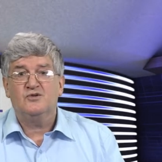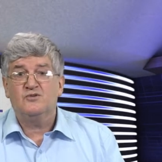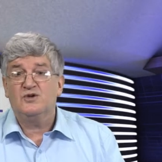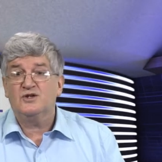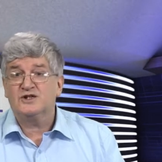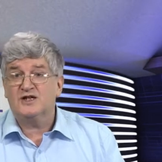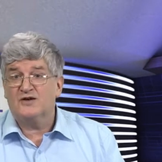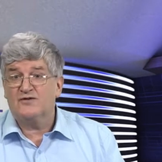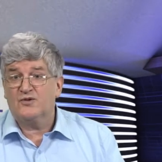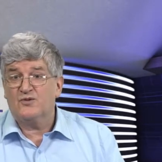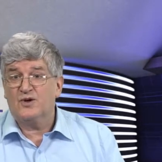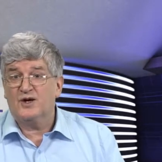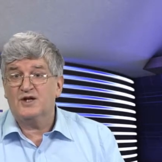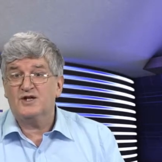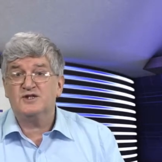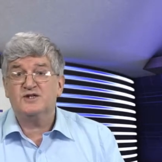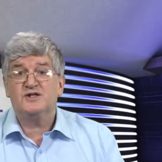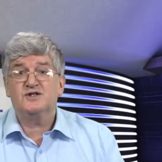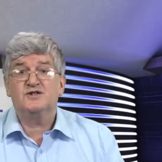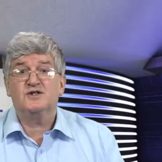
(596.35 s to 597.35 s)
whichever one
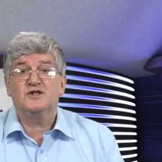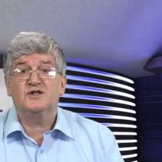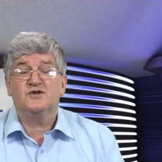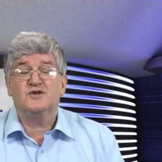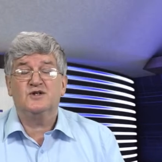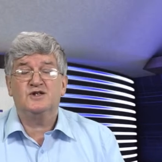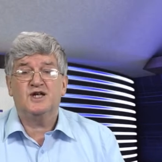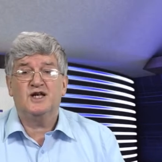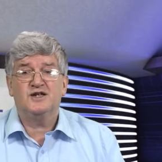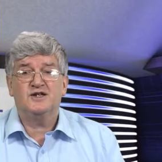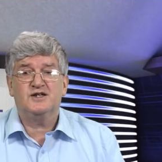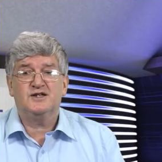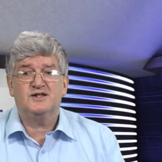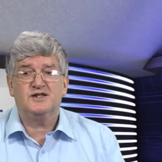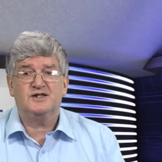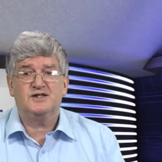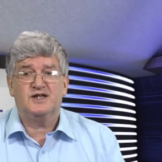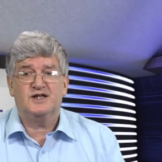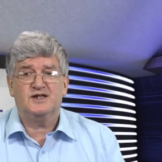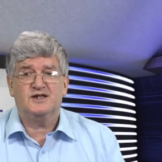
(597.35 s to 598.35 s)
it is that you're intending
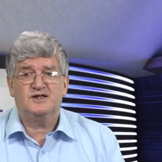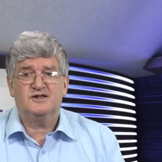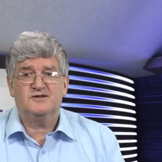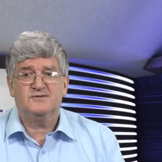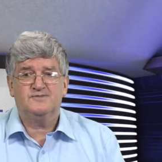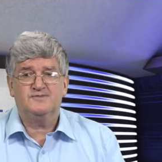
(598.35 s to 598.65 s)
to take.